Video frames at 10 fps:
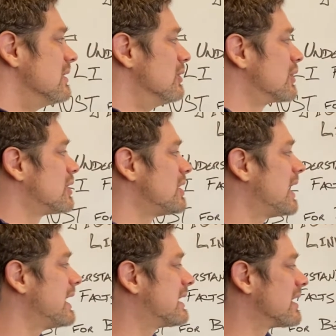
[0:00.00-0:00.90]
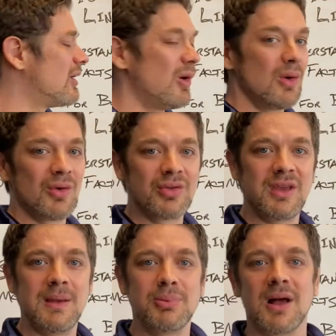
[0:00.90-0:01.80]
Lookalike, all
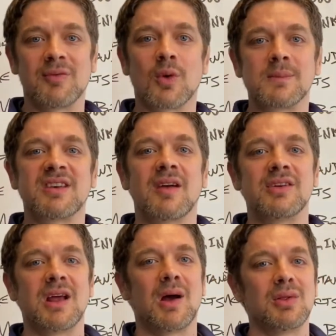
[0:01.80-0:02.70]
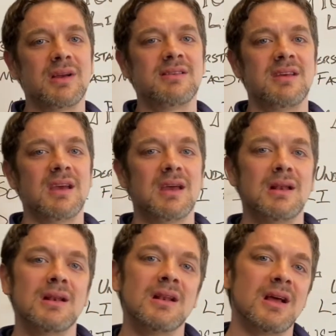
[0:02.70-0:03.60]
the platforms have it now, LinkedIn,
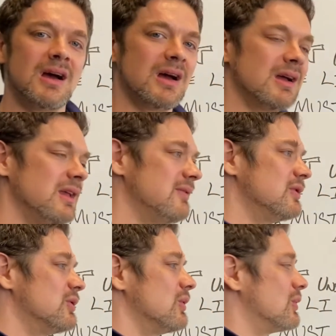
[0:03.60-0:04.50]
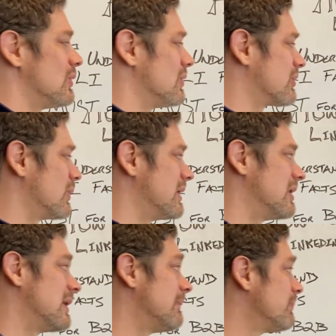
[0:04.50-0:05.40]
even Google, Twitter.